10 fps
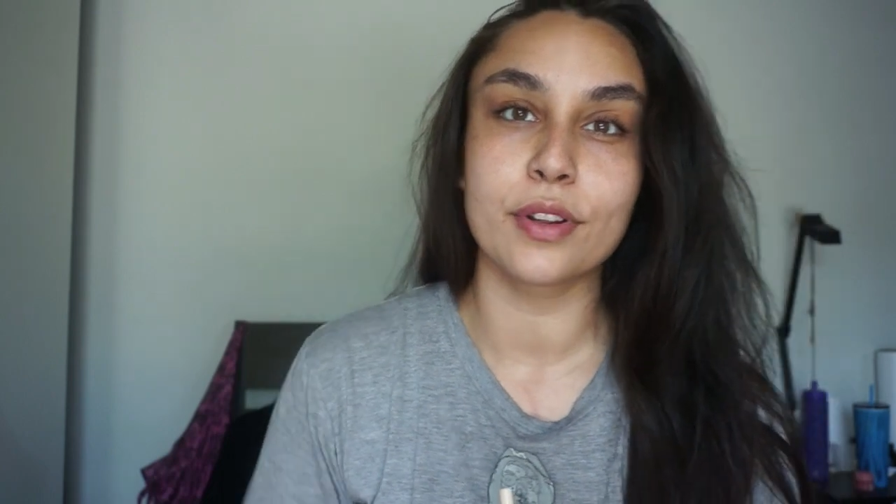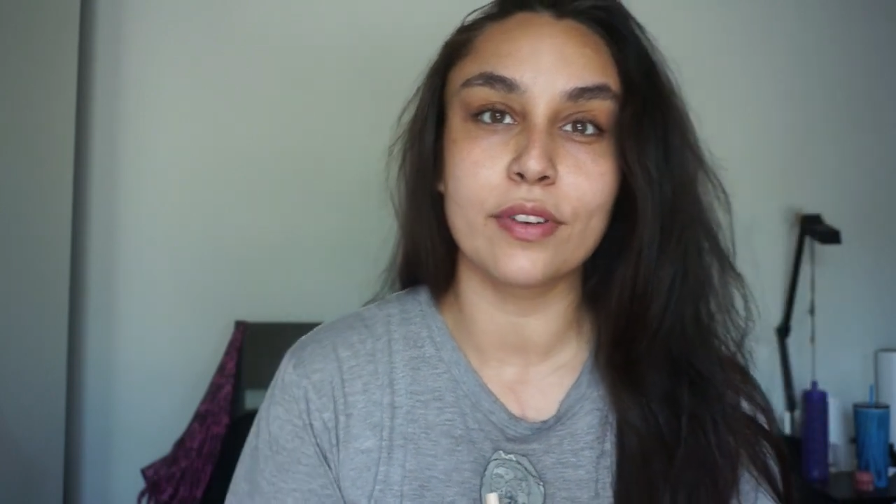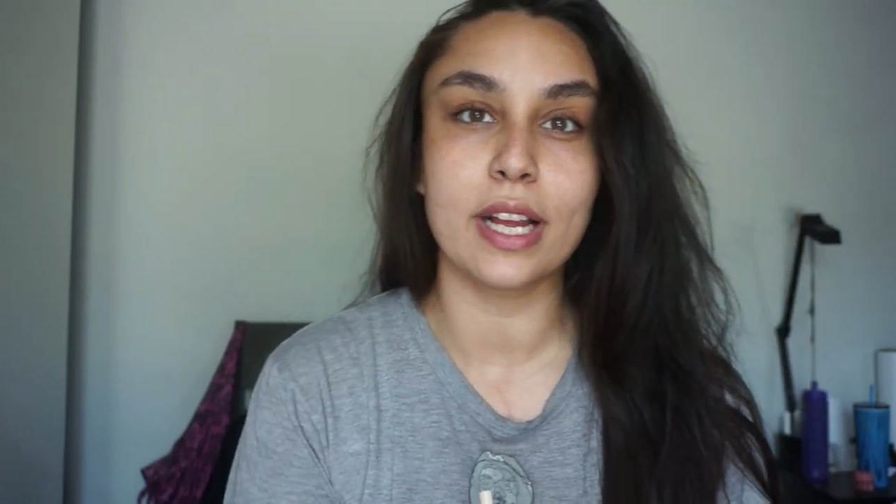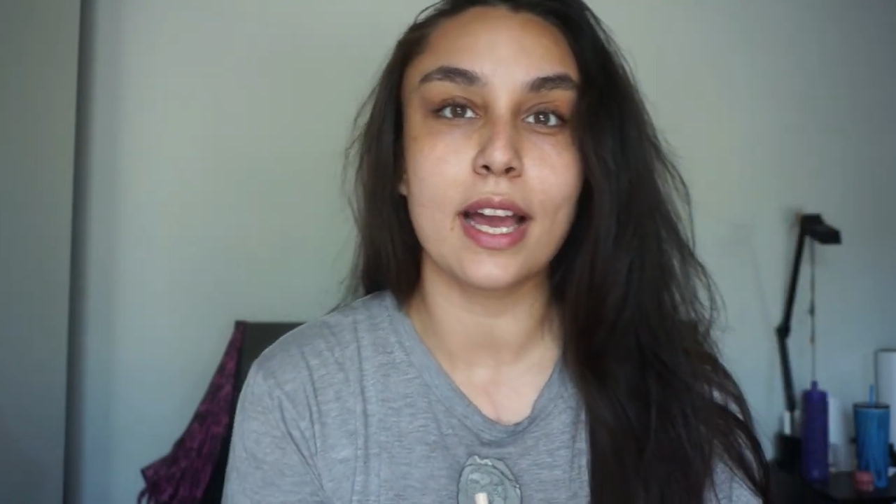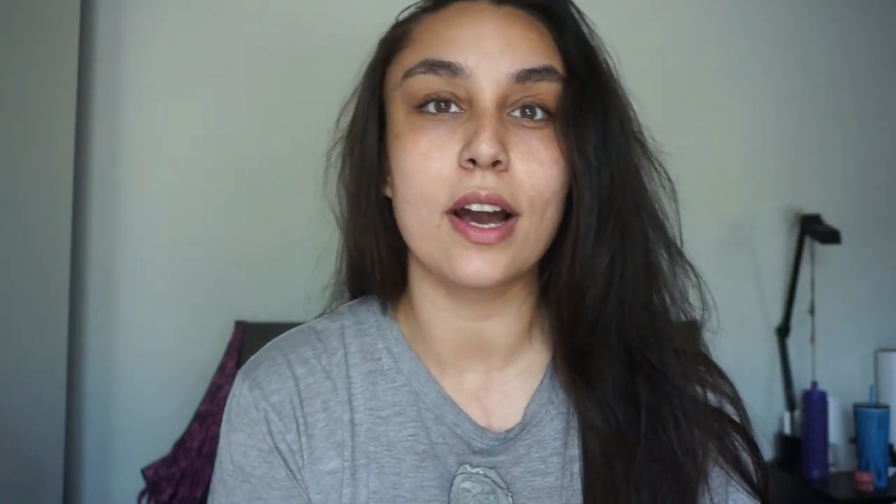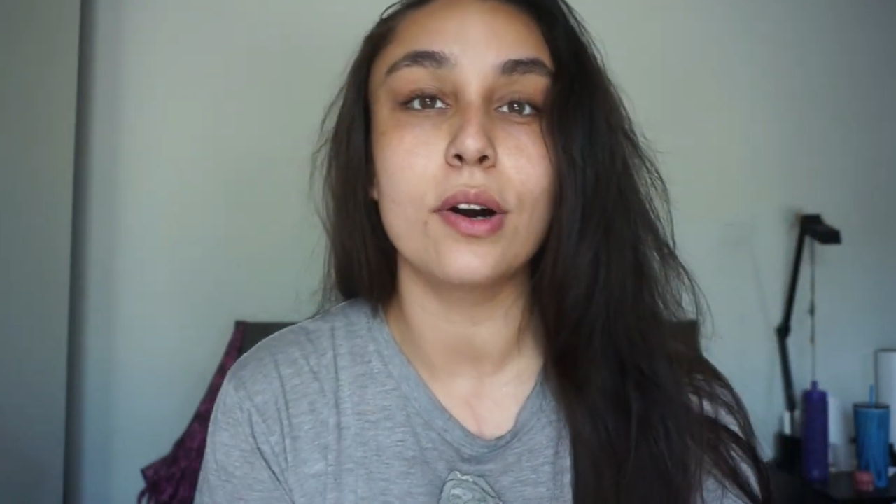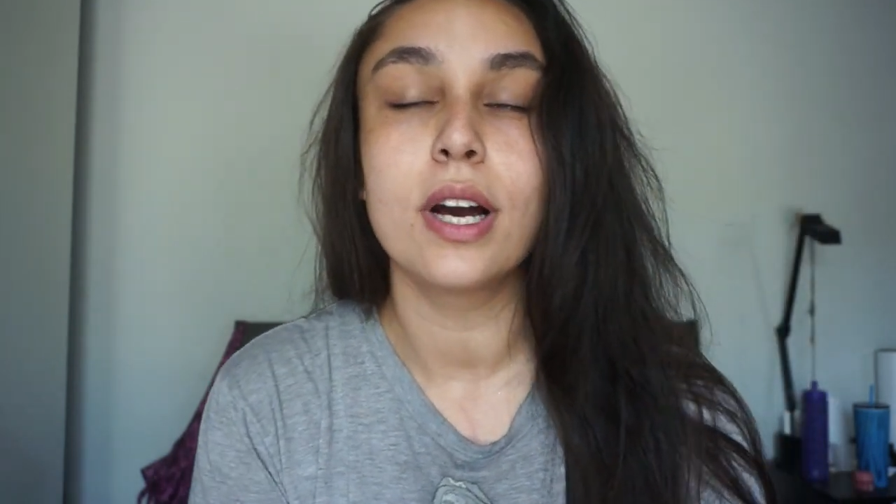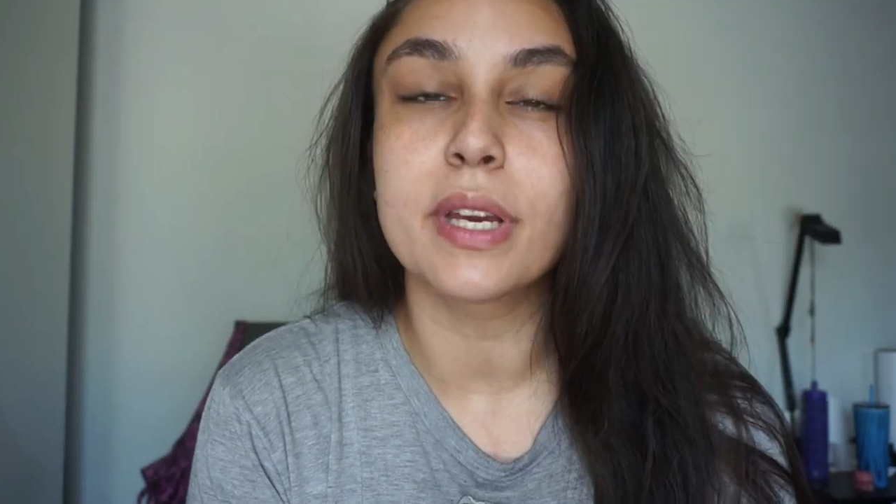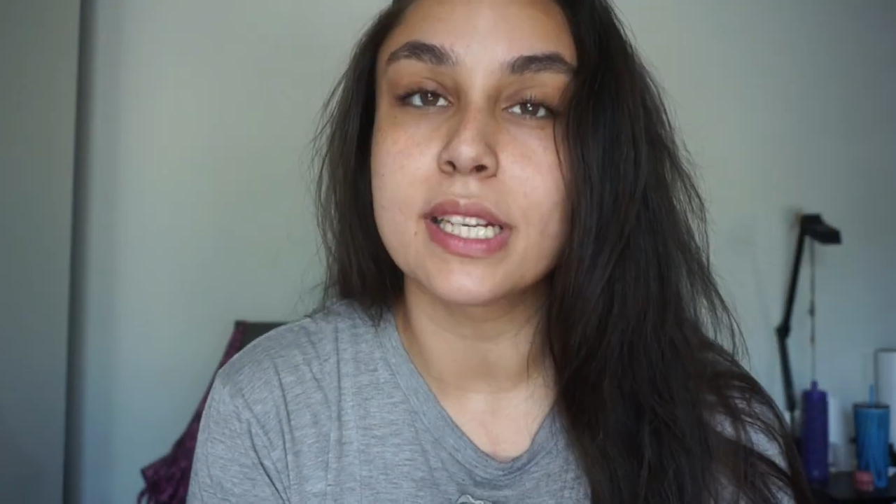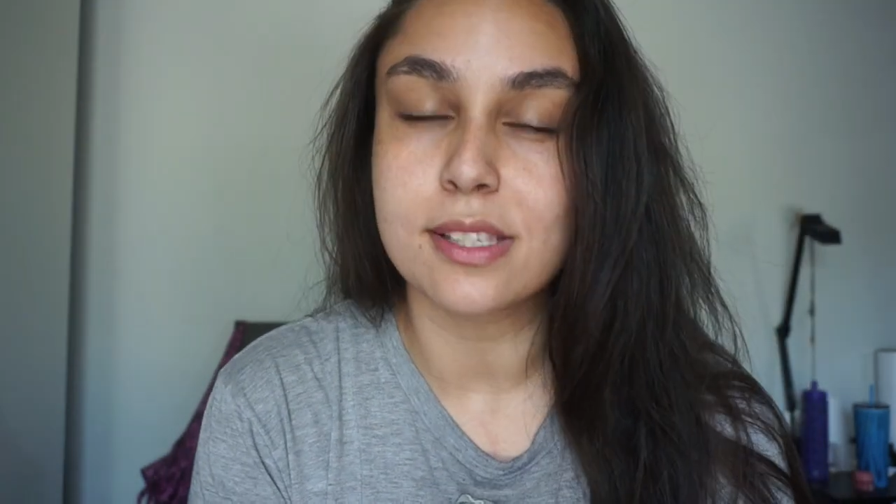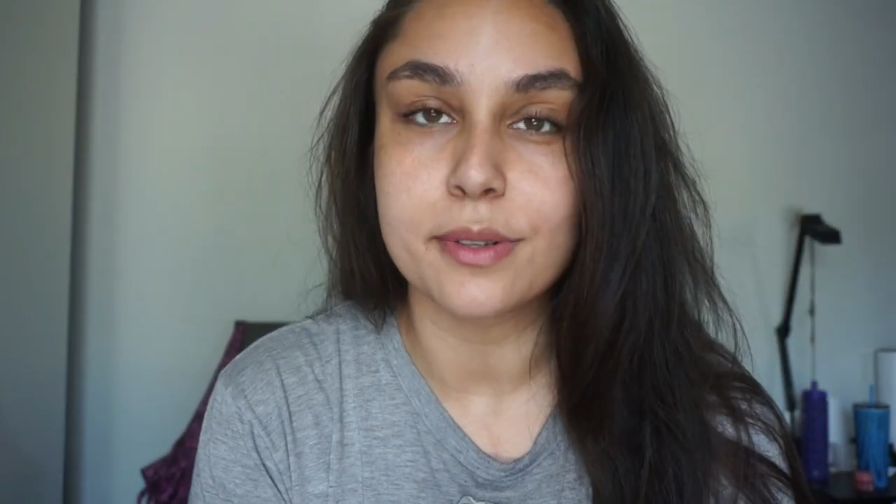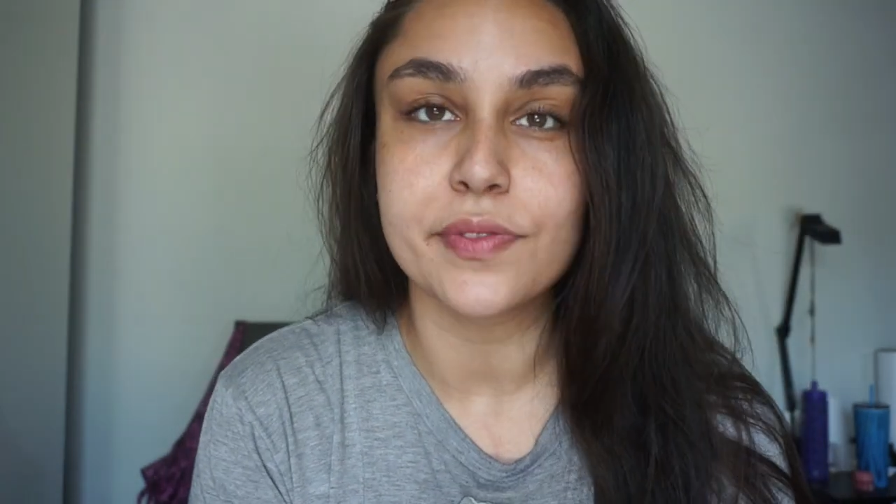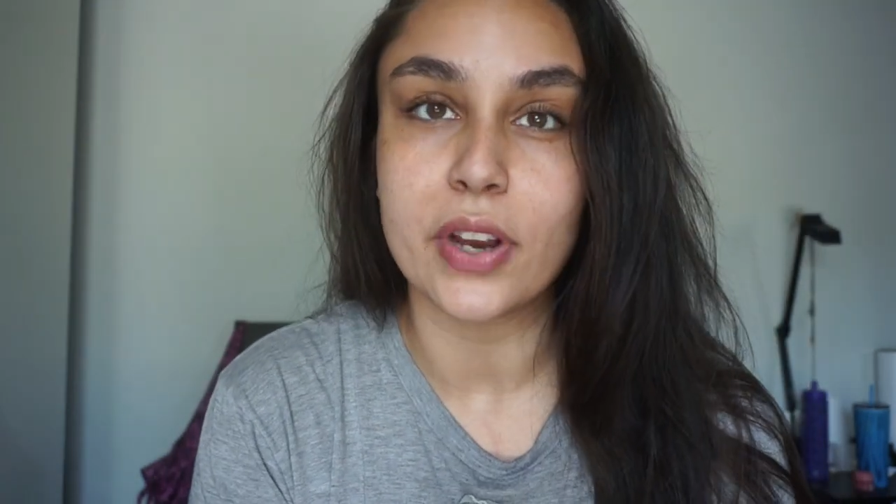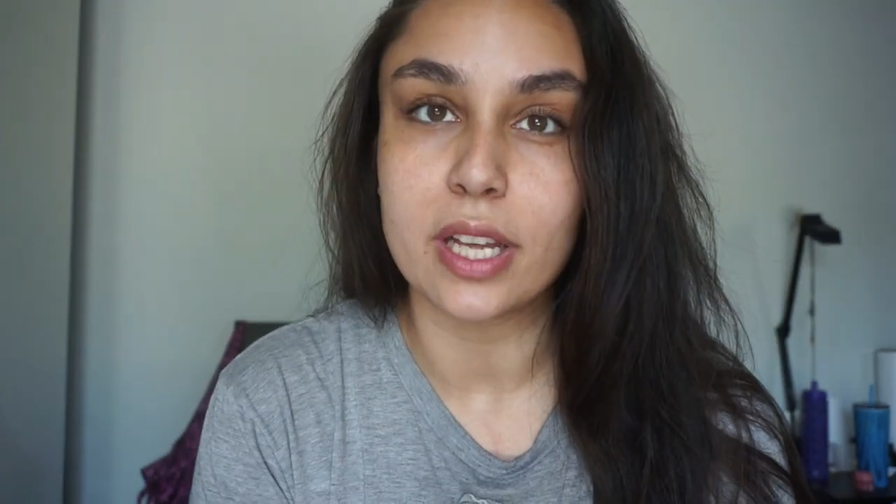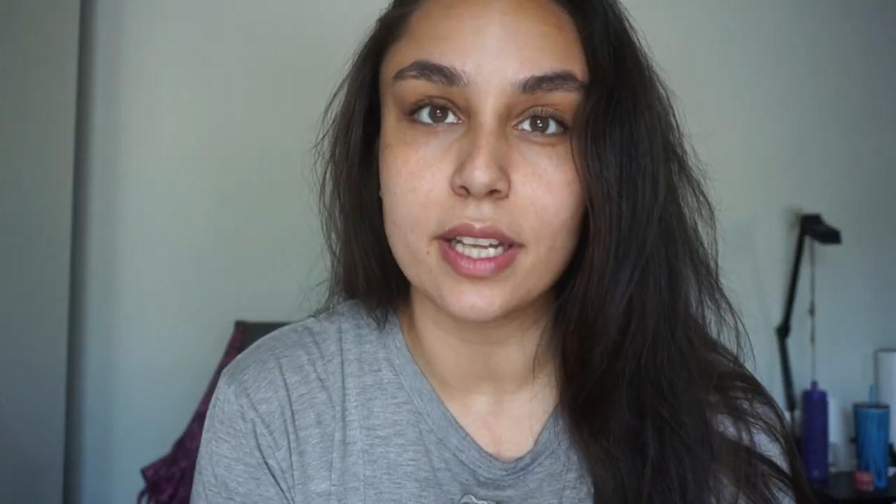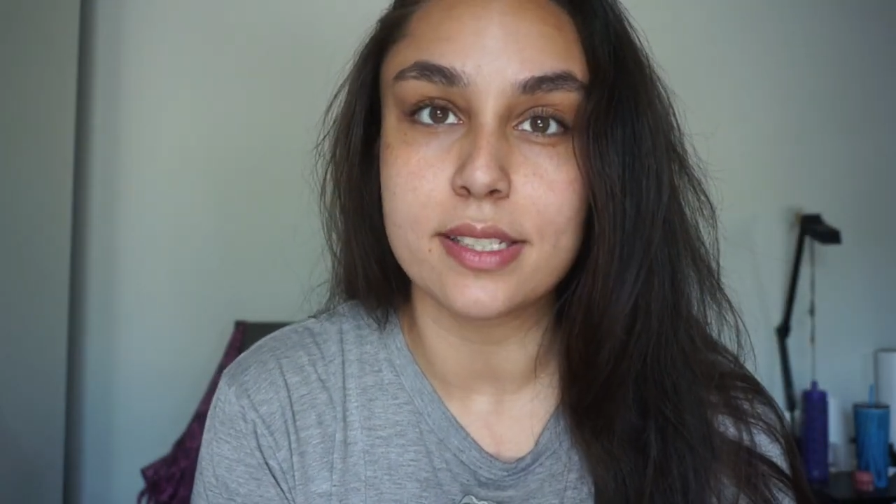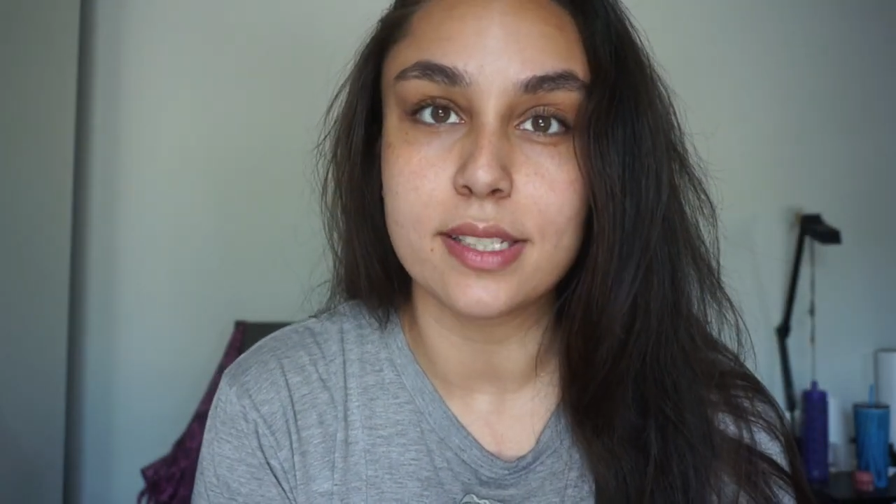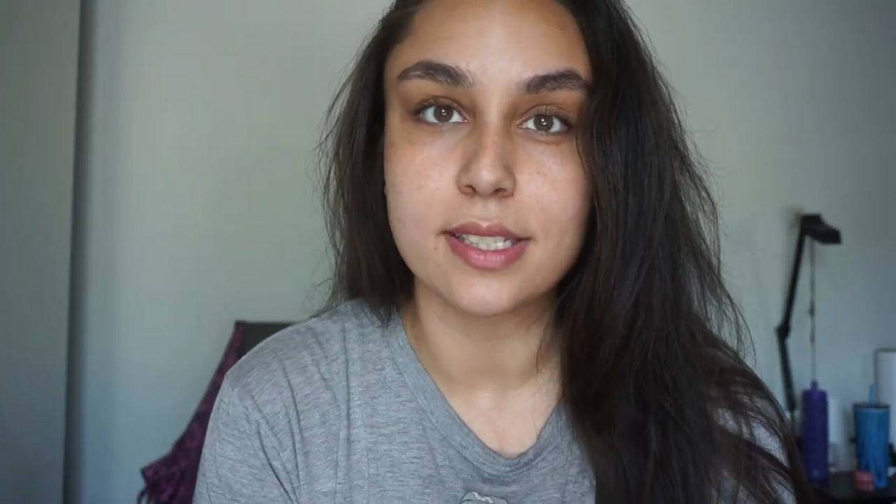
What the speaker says: right now because I was very lazy